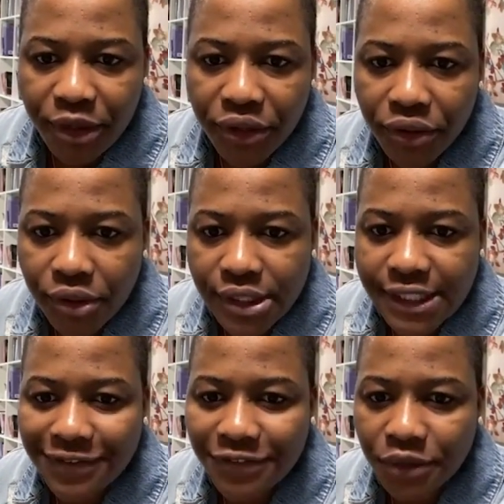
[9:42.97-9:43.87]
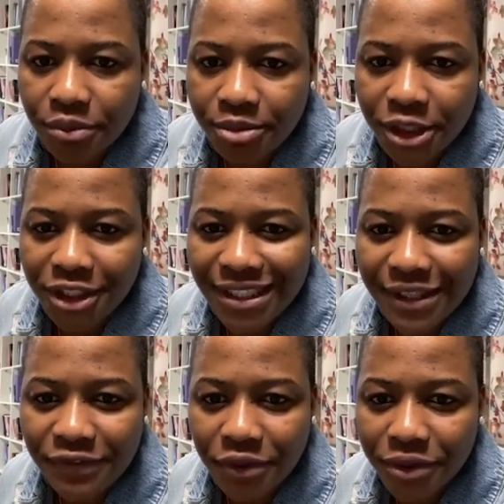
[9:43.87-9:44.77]
beautiful,
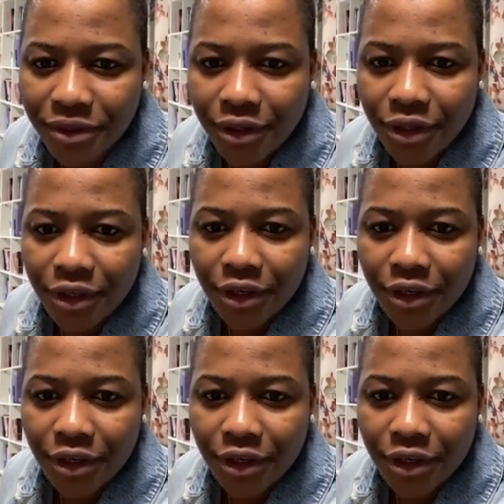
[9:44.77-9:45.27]
beautiful.